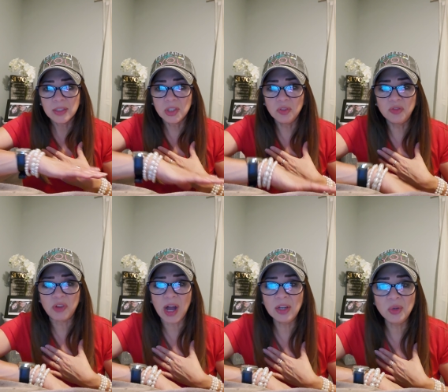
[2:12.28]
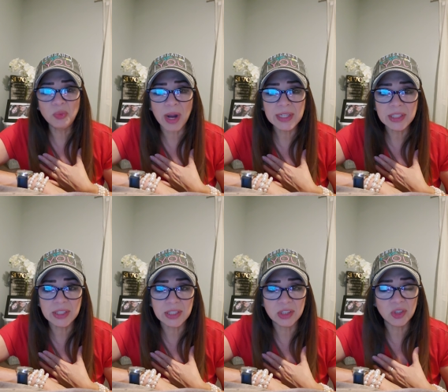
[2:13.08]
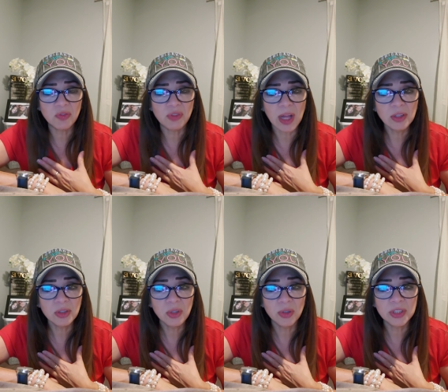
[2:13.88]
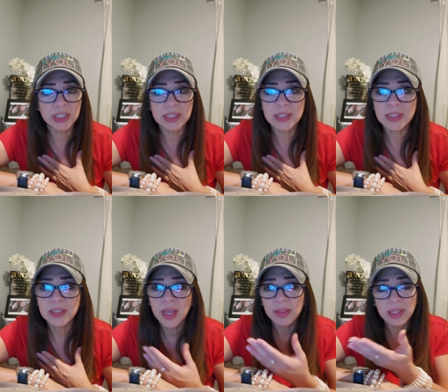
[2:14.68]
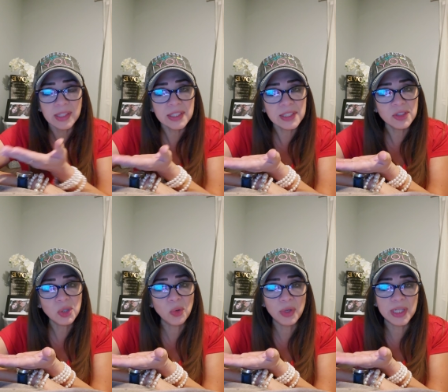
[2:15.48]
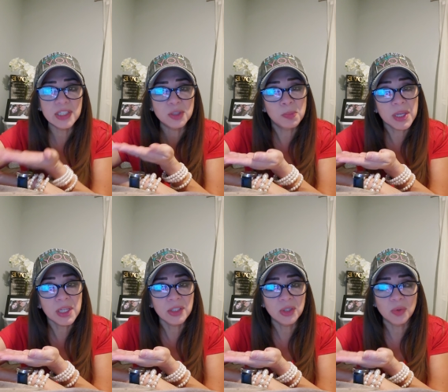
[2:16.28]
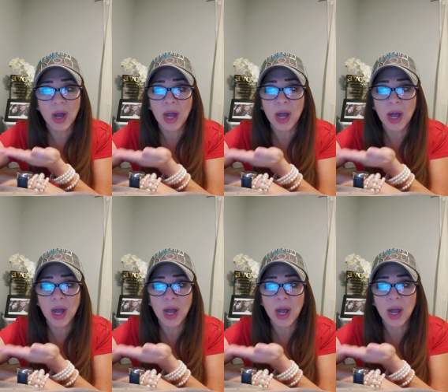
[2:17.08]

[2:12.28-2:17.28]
to follow righteousness, to follow Lord Jesus, then this is who he's speaking to.